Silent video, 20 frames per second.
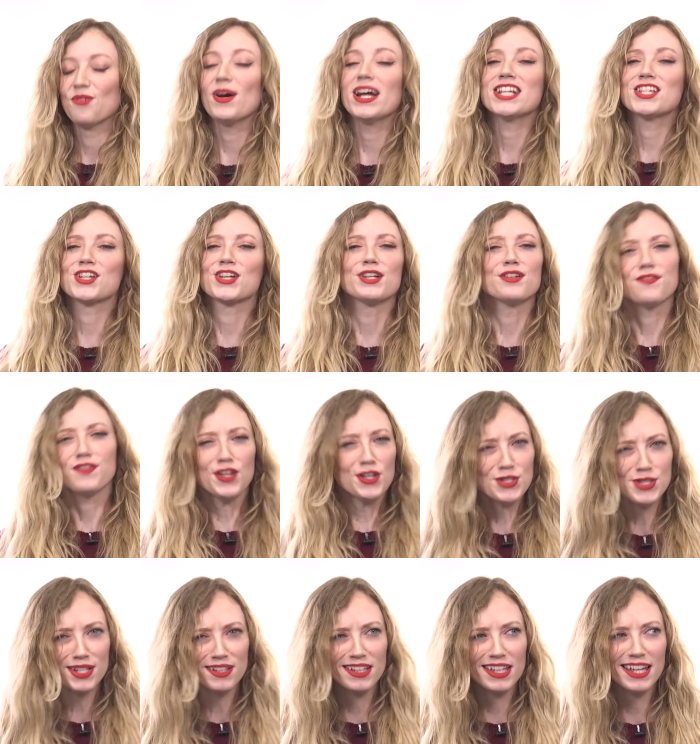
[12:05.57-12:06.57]
Which,
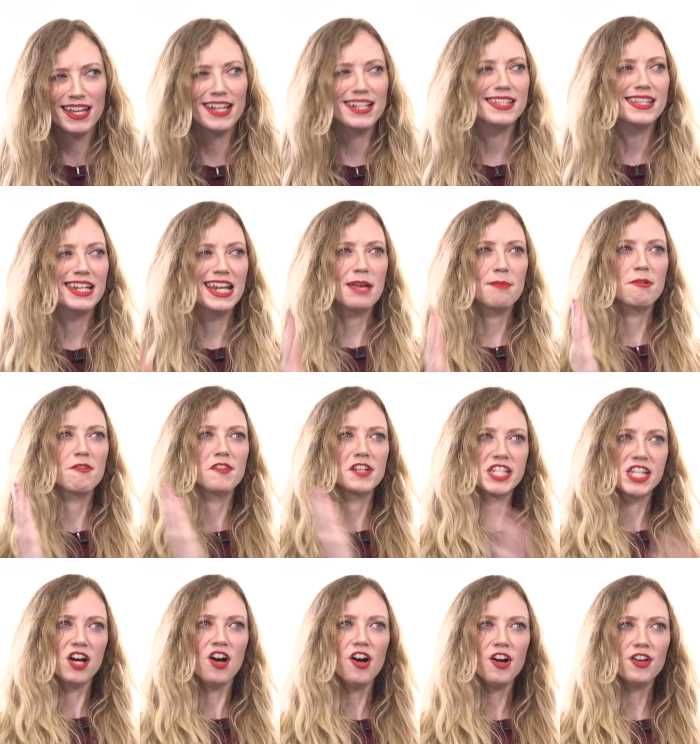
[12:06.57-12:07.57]
confusingly, is the name of a
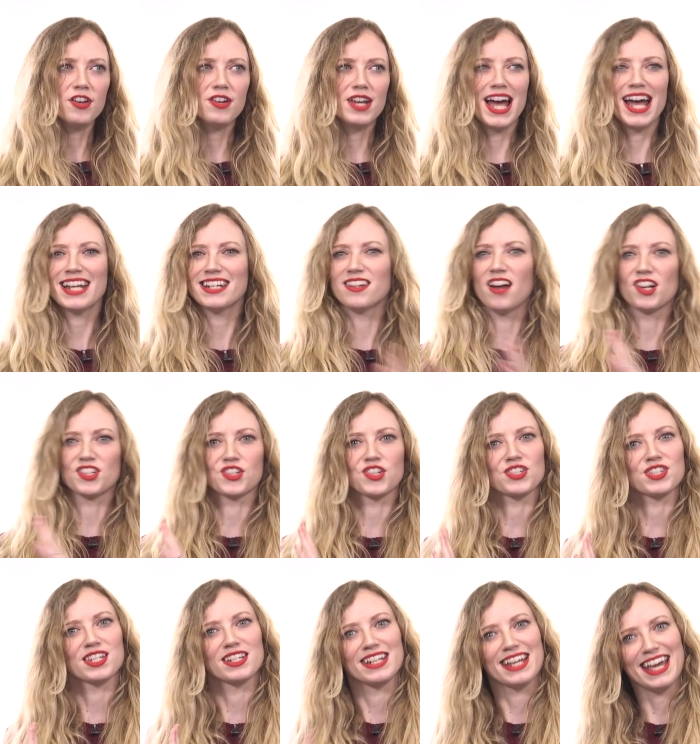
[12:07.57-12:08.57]
town and not
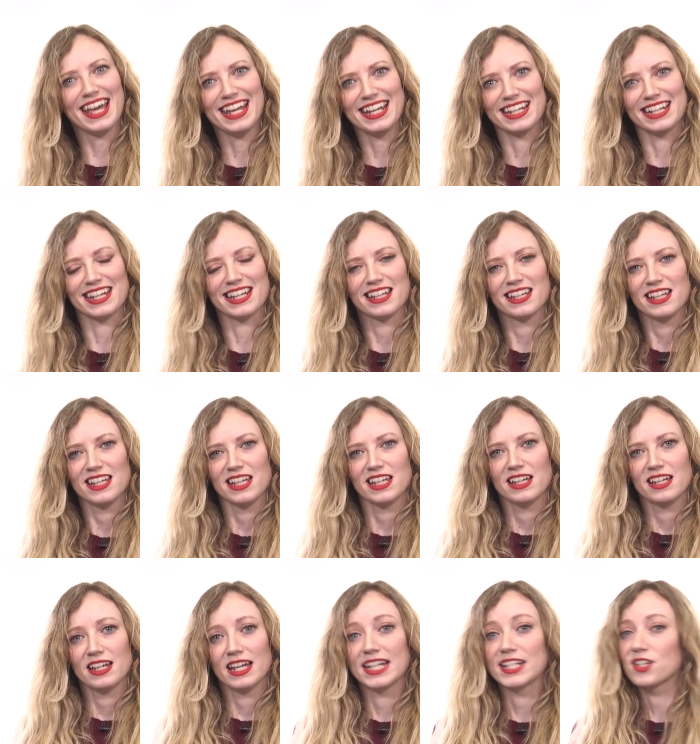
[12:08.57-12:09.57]
just an inn.
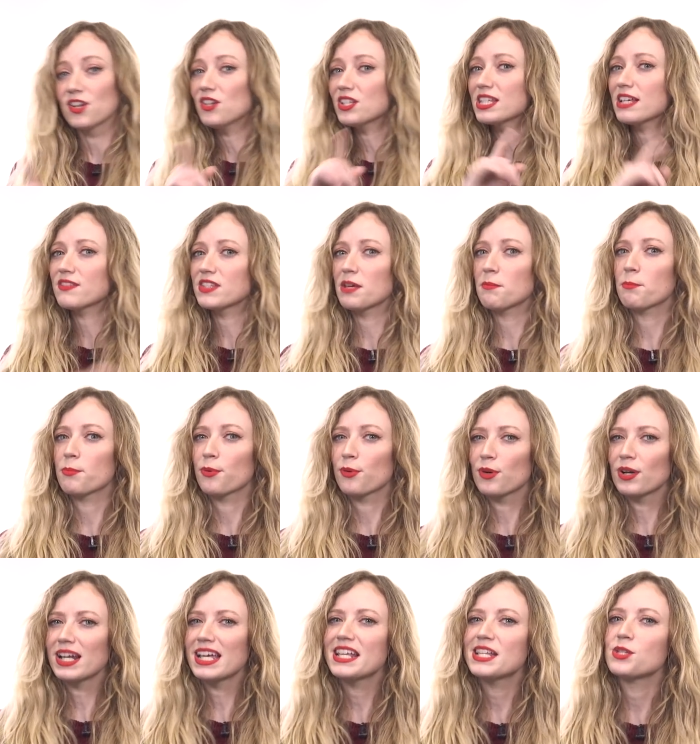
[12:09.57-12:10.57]
It does have some
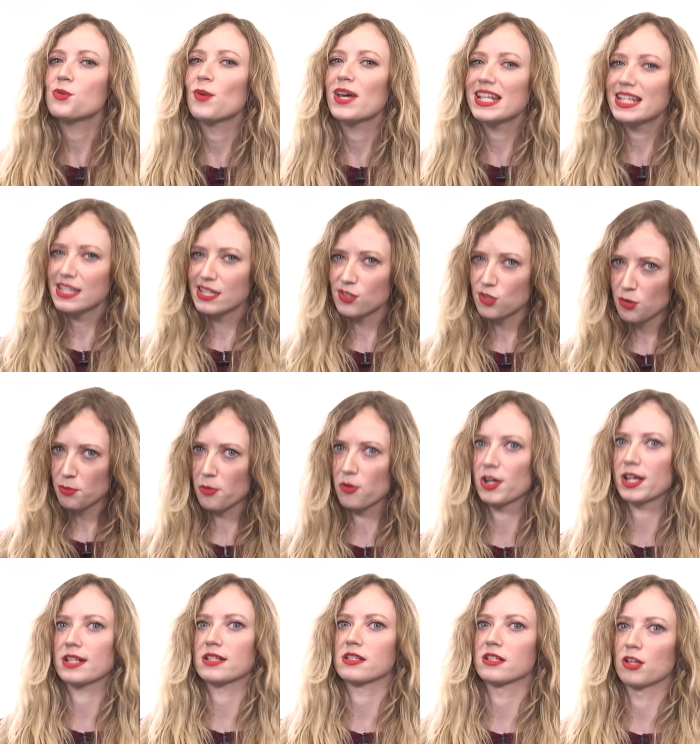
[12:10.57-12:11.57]
pretty sweet
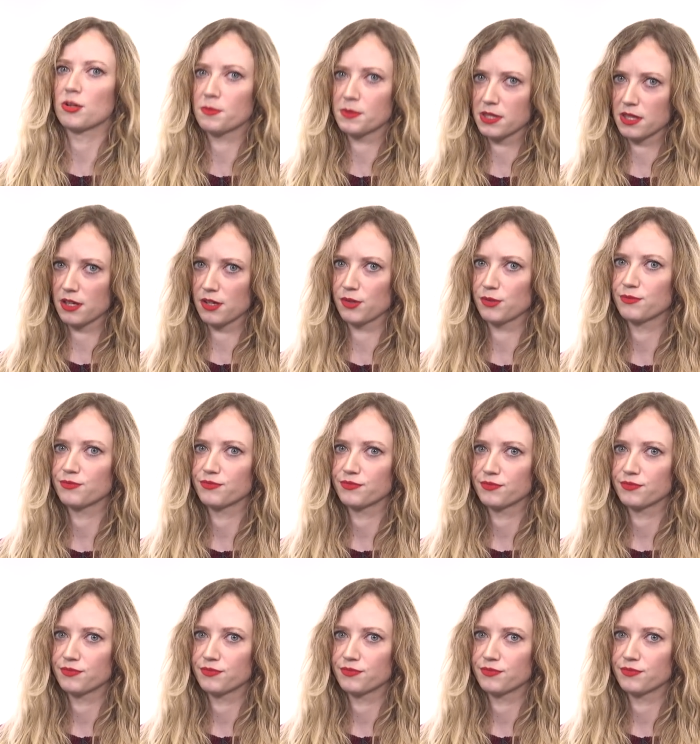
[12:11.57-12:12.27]
snowboarding slopes, though.